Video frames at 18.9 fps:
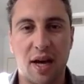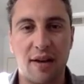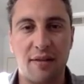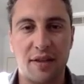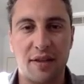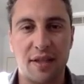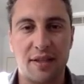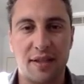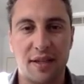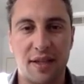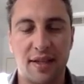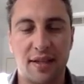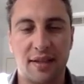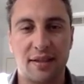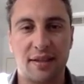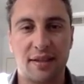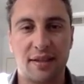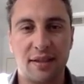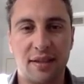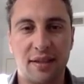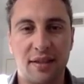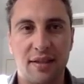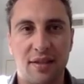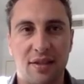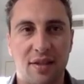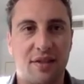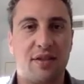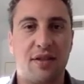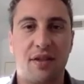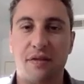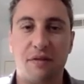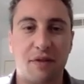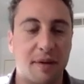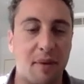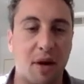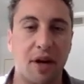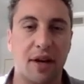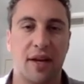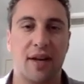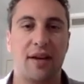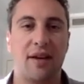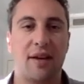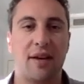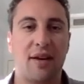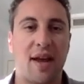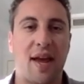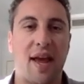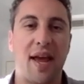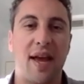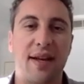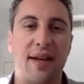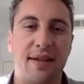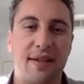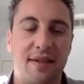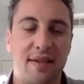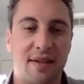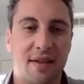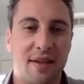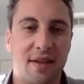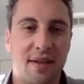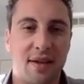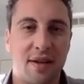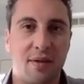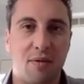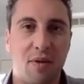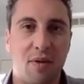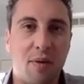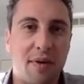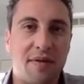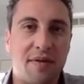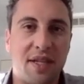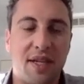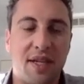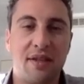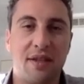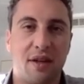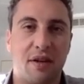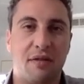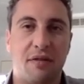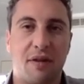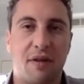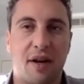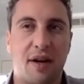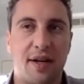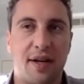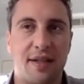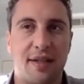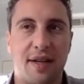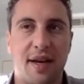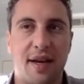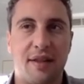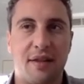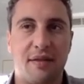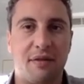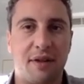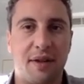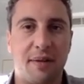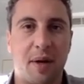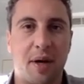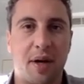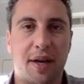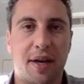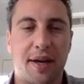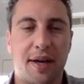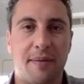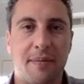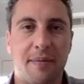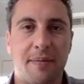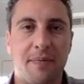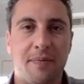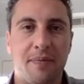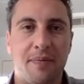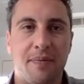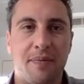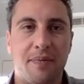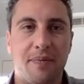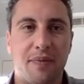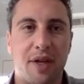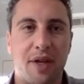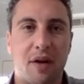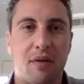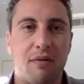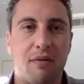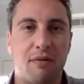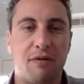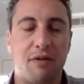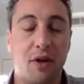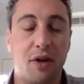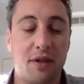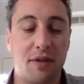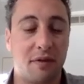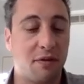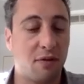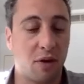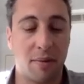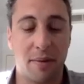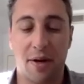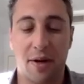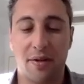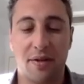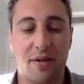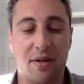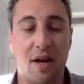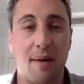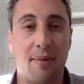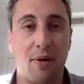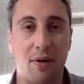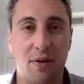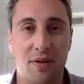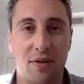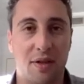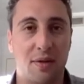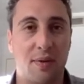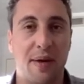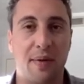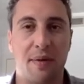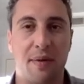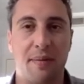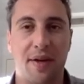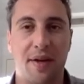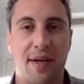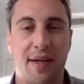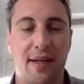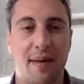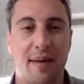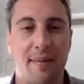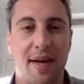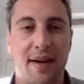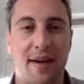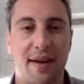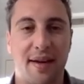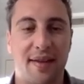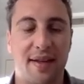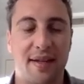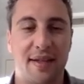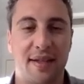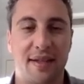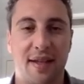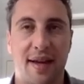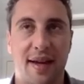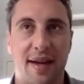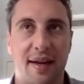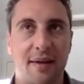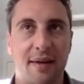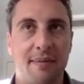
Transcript: of these things just to the free market and what we've seen so far is that the free market you know first and foremost upholds the 21 million limit and this is like